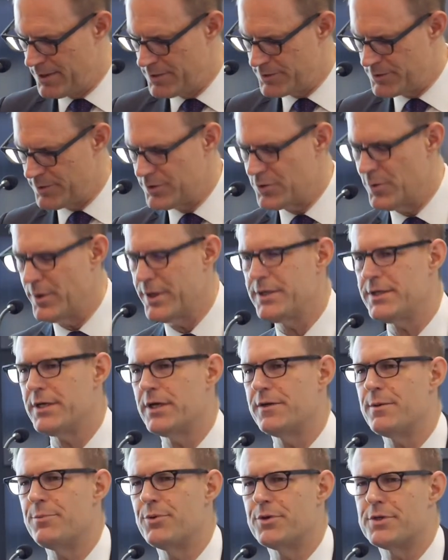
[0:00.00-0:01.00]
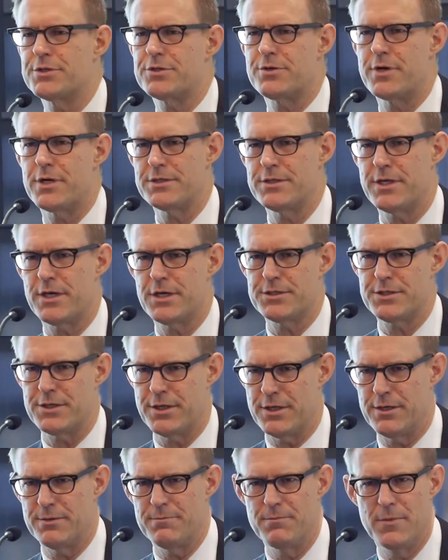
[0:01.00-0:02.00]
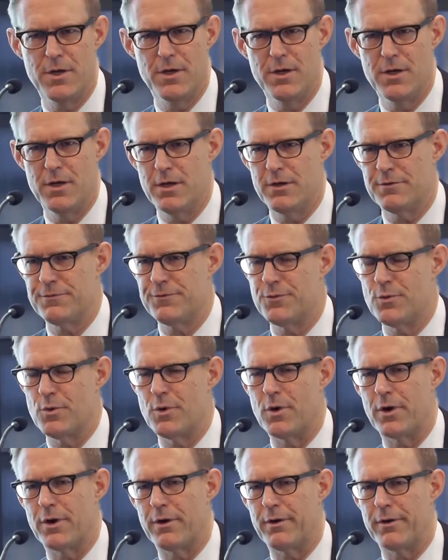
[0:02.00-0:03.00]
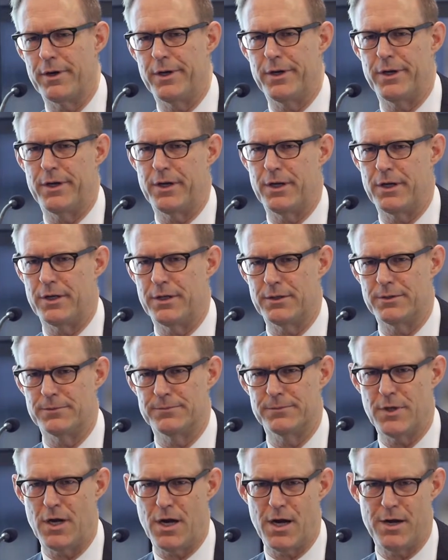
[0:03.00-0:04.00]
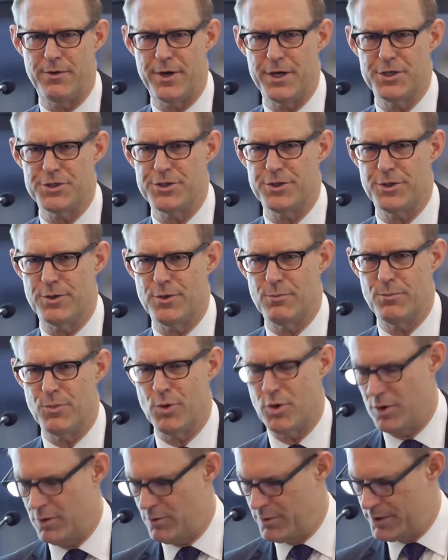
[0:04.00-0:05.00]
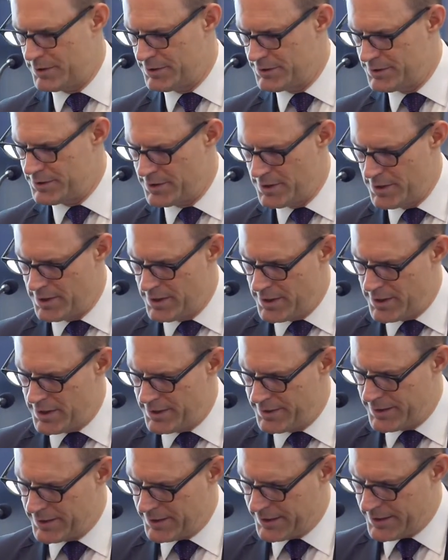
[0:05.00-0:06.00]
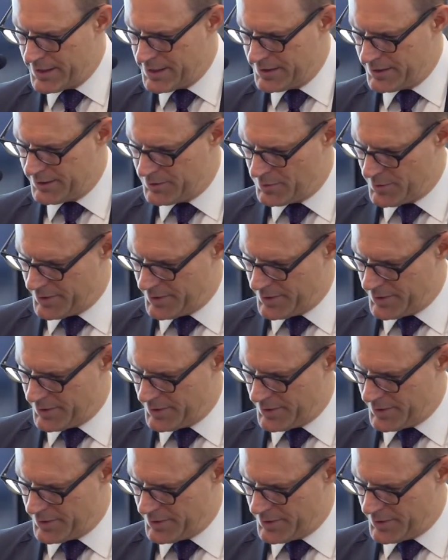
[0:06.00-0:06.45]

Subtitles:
So in 2010, they put a stress test in for high ratio borrowers. And then again in